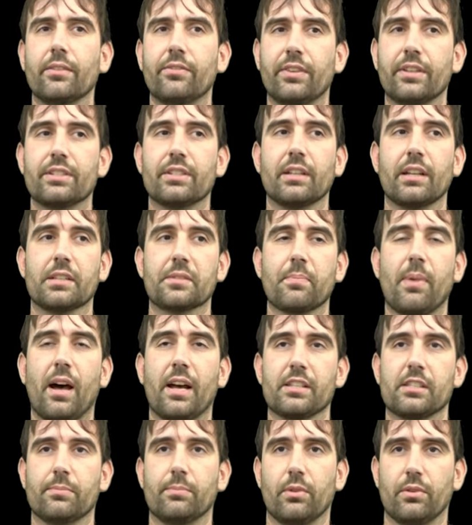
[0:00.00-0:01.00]
efficient as
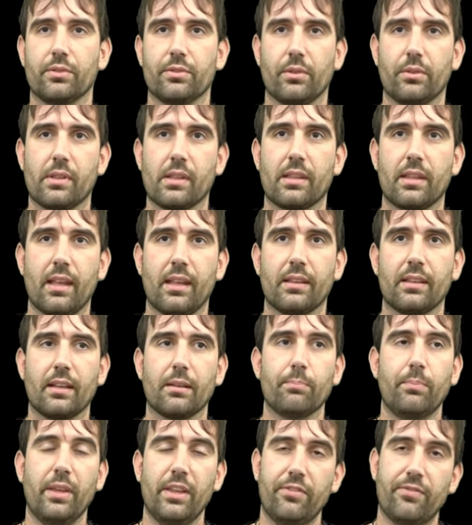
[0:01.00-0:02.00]
possible so that they
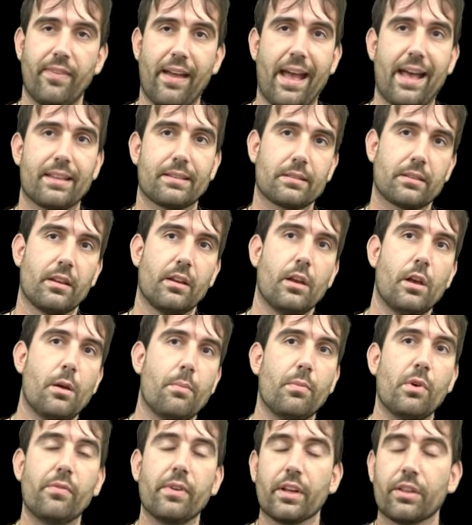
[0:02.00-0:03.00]
can be fast
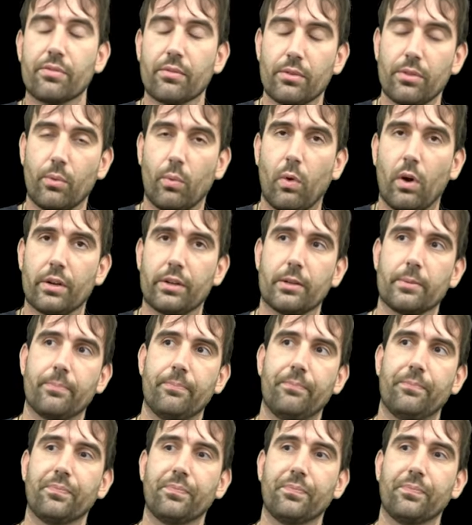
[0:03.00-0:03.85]
moving through the water.